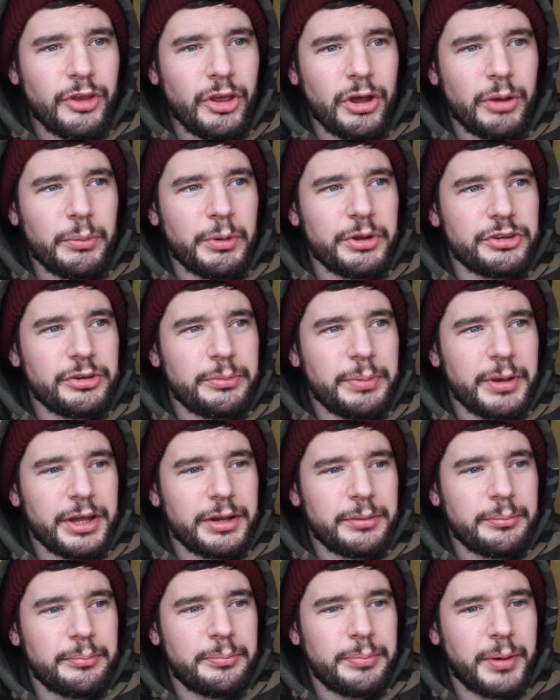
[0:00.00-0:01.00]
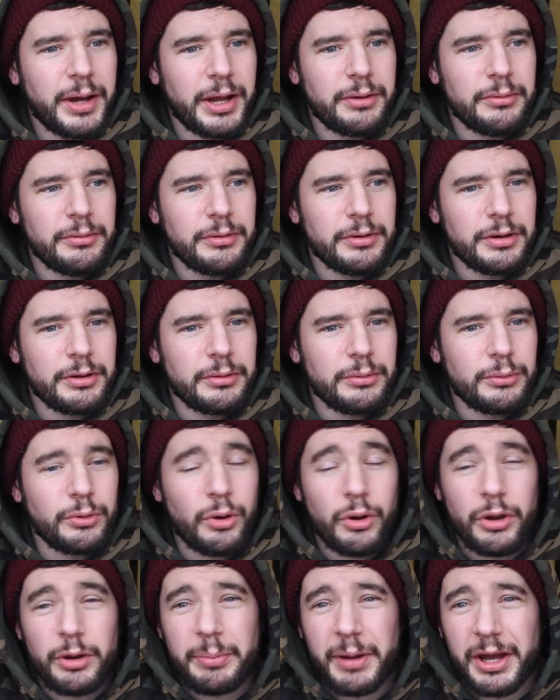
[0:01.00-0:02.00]
I went to bed about, or
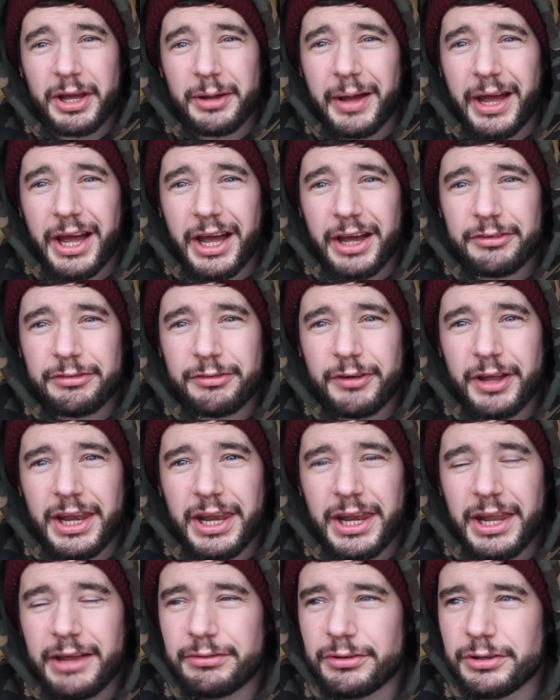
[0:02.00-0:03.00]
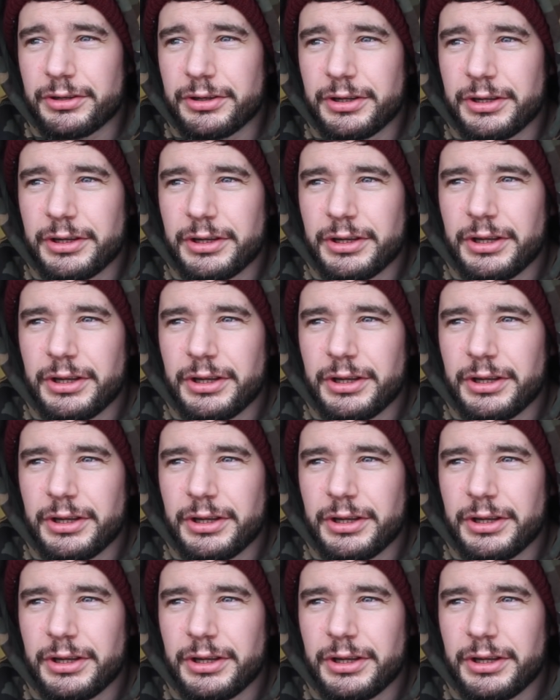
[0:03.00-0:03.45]
got in the bag about 11:30,